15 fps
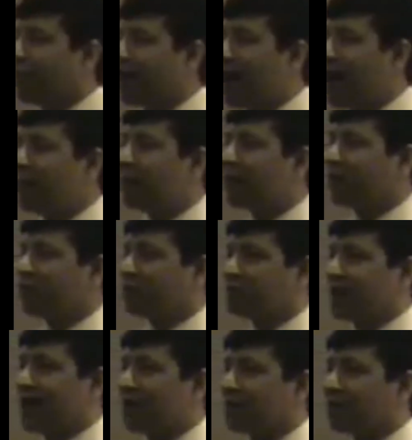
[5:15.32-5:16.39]
the army goes
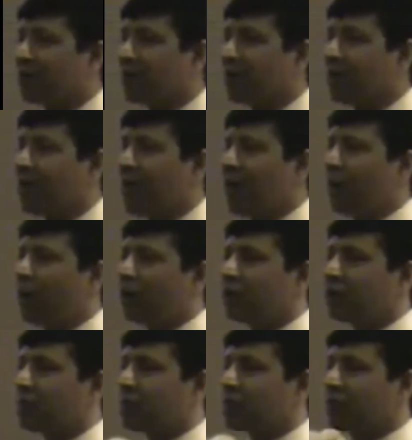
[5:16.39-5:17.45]
out, I want
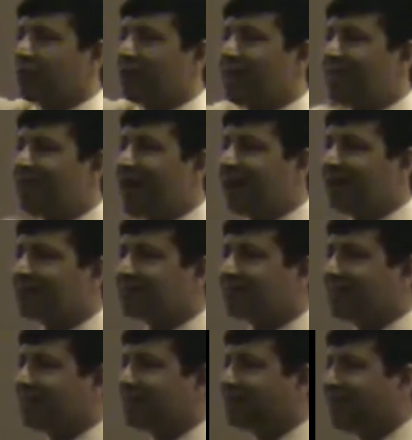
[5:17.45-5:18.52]
you to put the Levites
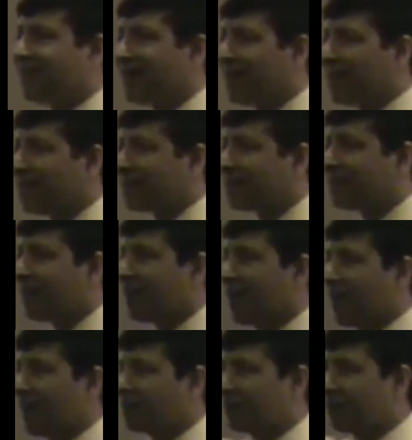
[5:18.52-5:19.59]
and the singers
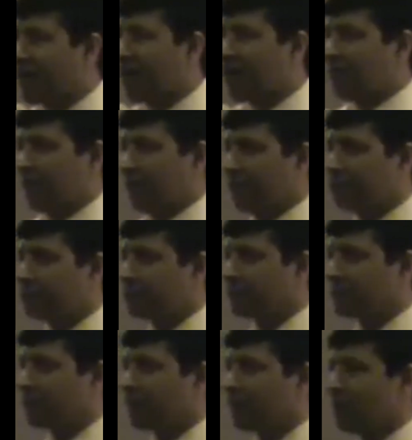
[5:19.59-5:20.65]
ahead of the army.
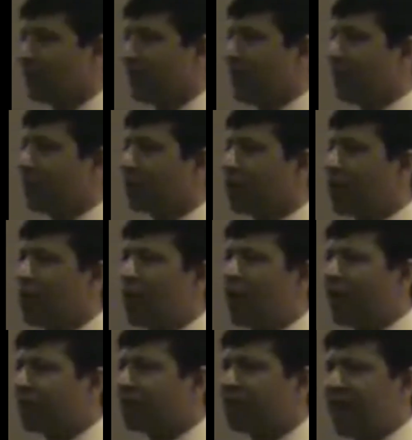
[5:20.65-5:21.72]
They will go
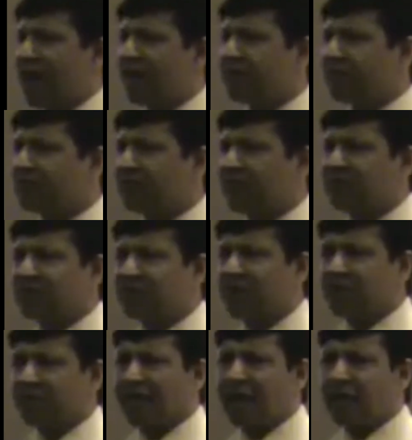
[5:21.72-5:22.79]
out, 5,000,
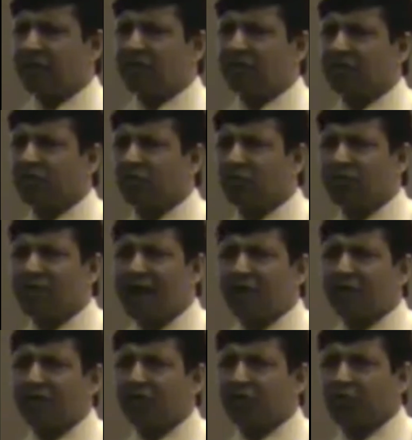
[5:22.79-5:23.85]
6,000,
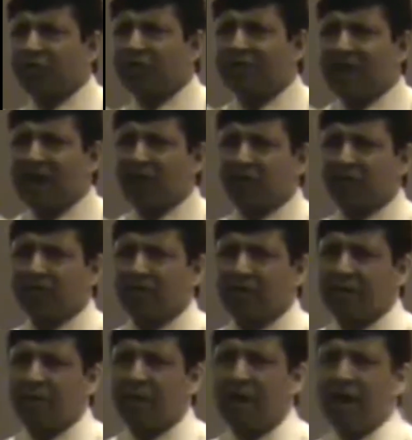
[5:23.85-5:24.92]
2,000, 3,000 of
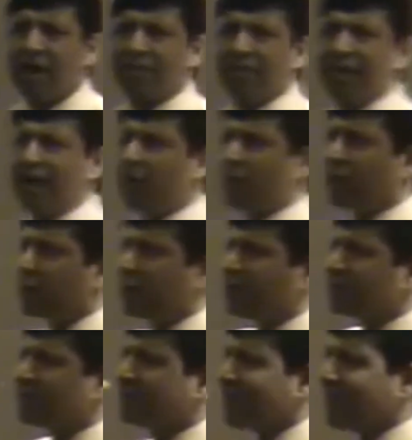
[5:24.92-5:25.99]
them, and they will be
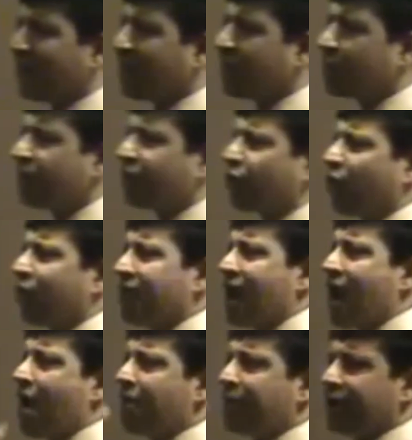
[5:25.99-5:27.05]
singing before the
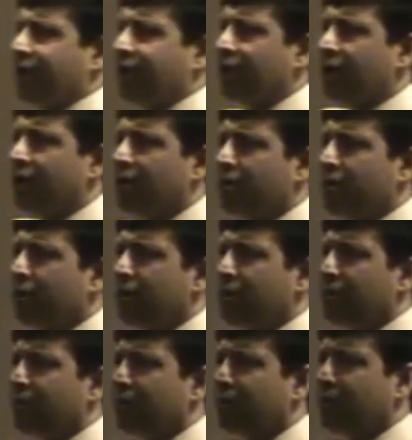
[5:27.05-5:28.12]
army.
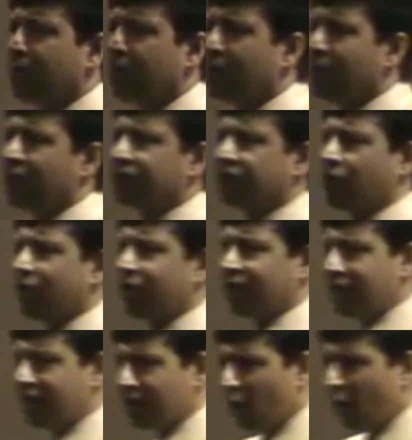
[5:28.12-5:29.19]
And so
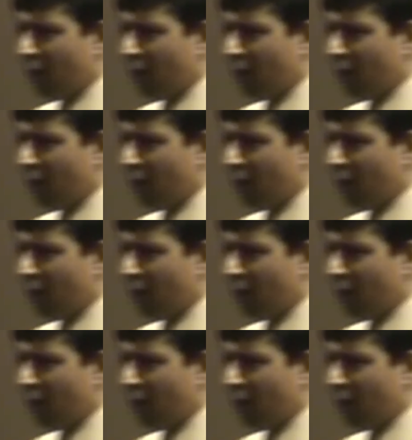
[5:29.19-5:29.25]
he